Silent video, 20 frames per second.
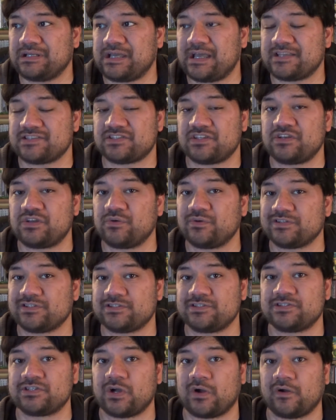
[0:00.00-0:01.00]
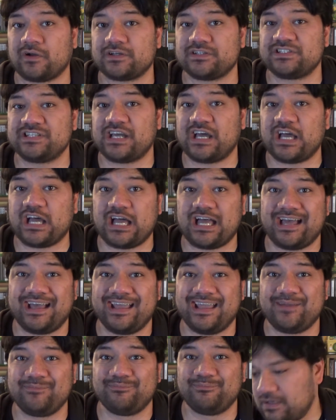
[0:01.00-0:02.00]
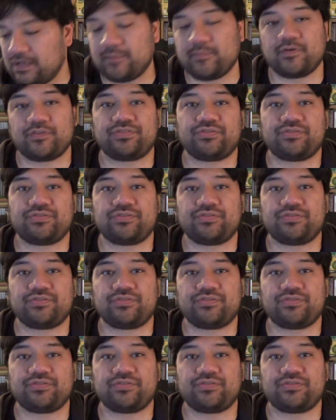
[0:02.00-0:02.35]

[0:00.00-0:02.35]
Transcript: has to do its dark time. Number